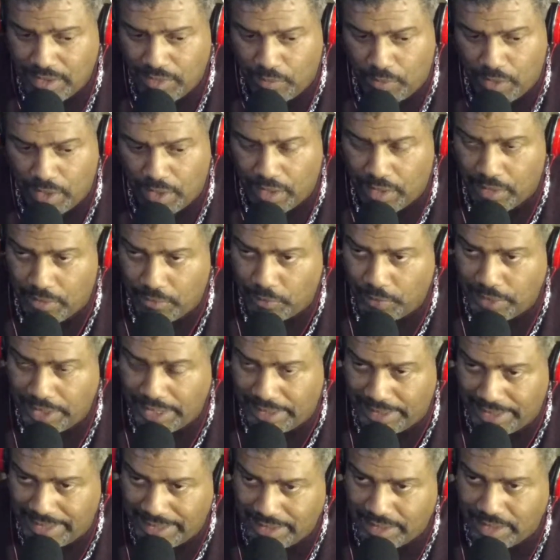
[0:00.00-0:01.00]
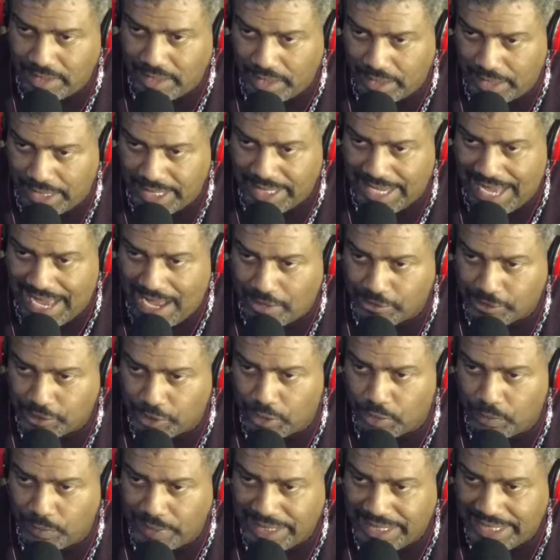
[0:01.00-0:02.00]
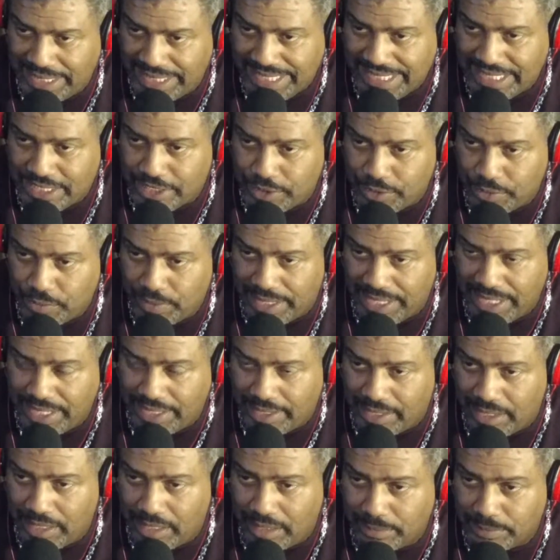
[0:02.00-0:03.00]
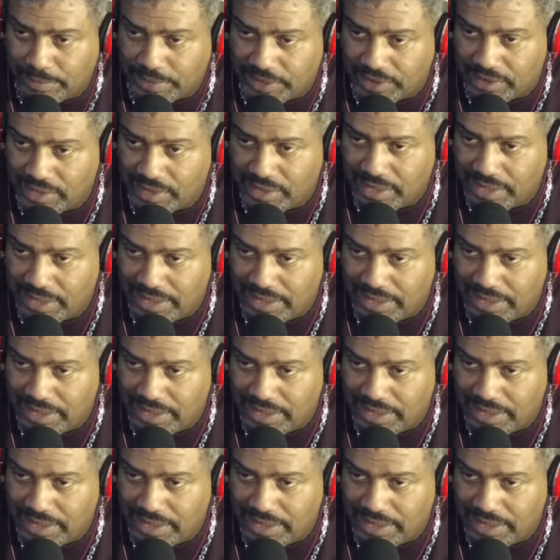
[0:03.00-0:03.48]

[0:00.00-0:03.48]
where in a household we need two incomes,